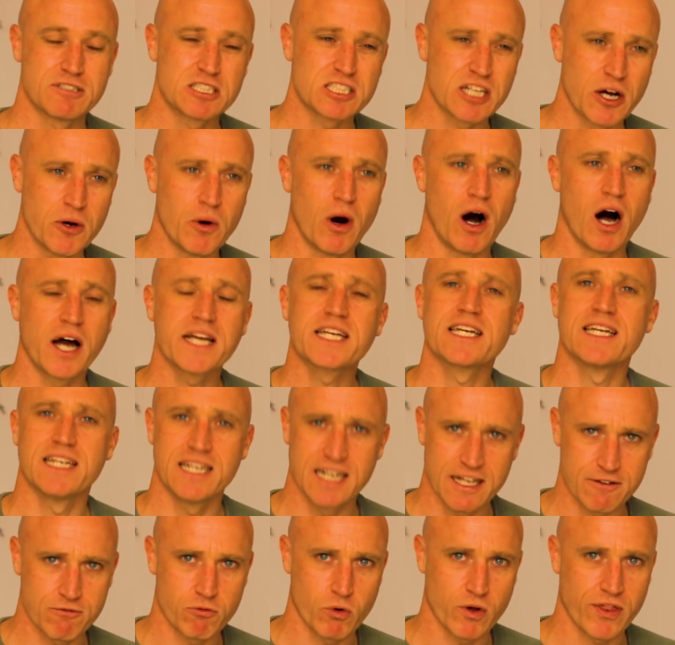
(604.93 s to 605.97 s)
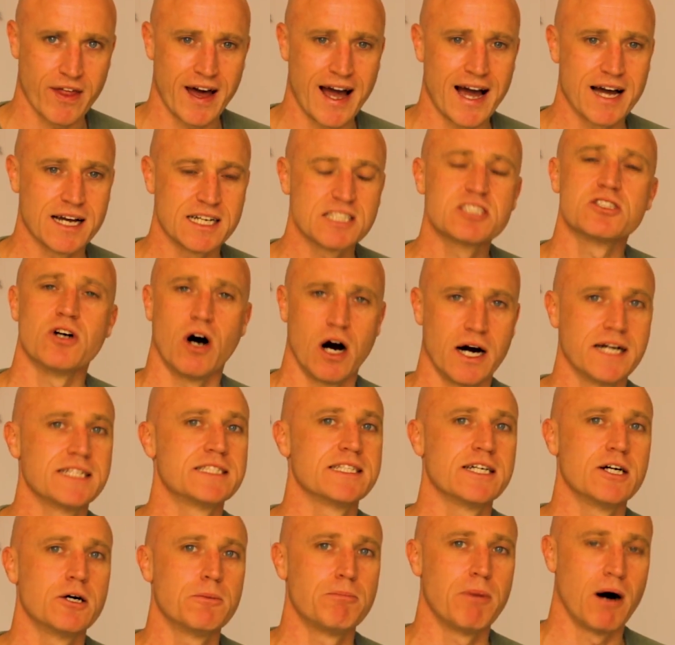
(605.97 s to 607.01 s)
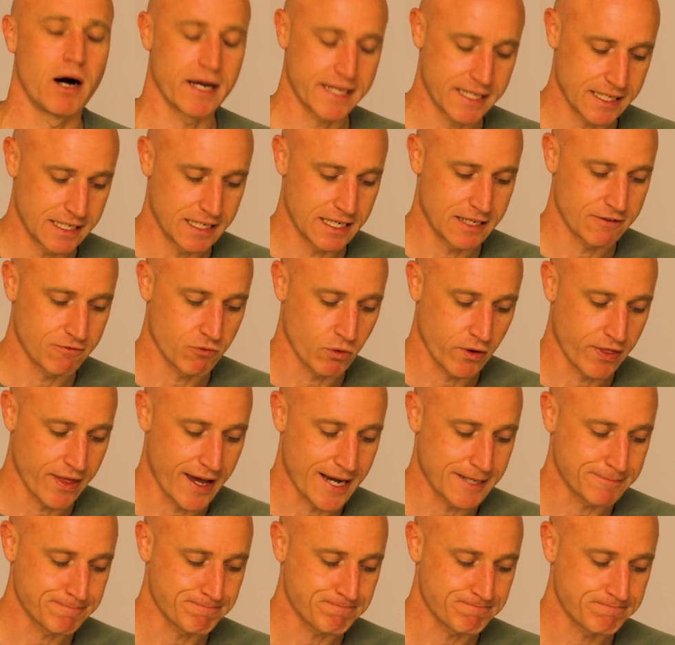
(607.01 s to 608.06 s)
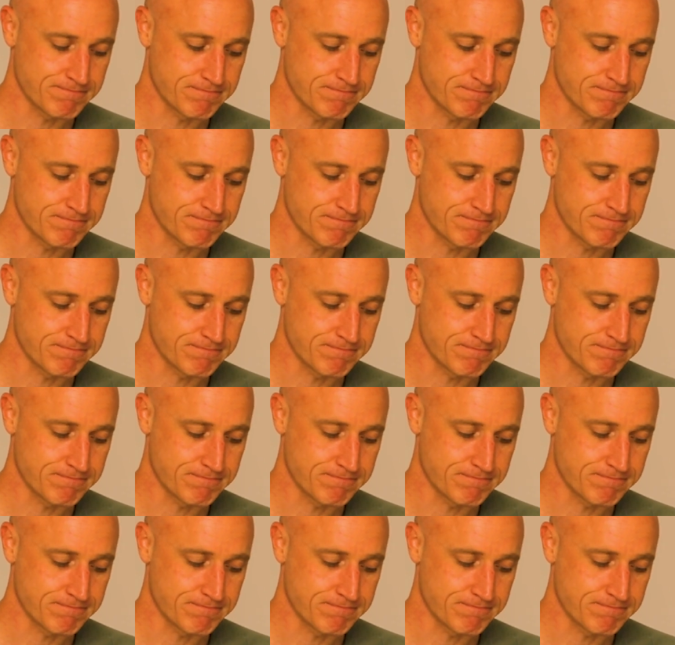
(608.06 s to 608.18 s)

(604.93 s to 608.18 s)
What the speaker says: So I can live with that. It's not ideal, but I can live with that.